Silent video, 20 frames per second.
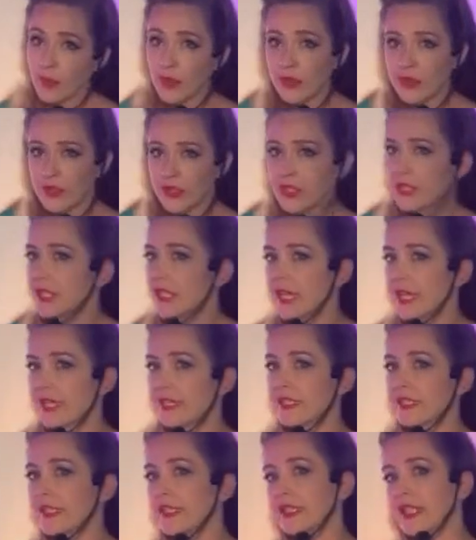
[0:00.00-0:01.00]
personally like
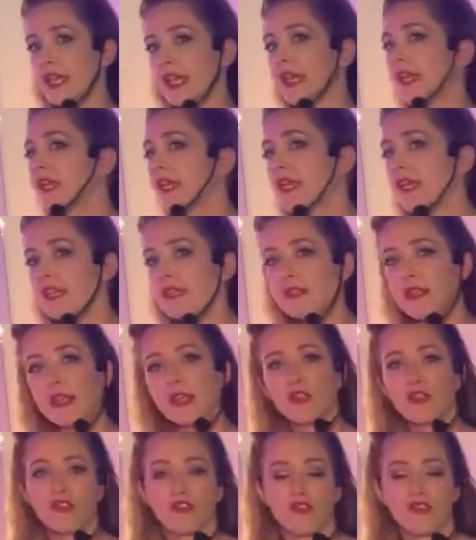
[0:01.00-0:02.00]
to say is a
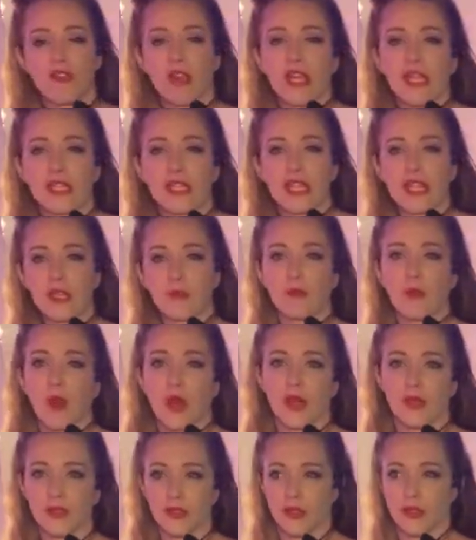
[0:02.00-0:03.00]
straight leg
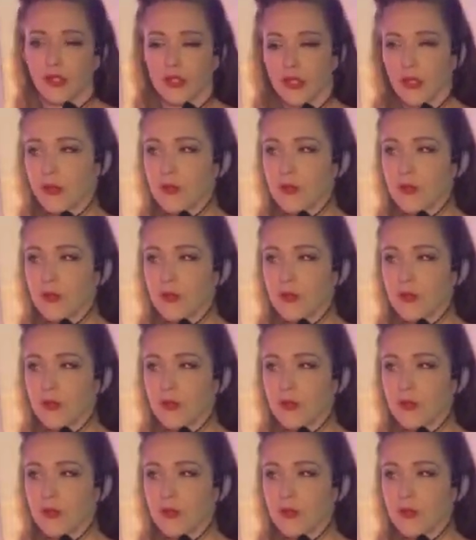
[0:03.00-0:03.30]
posture.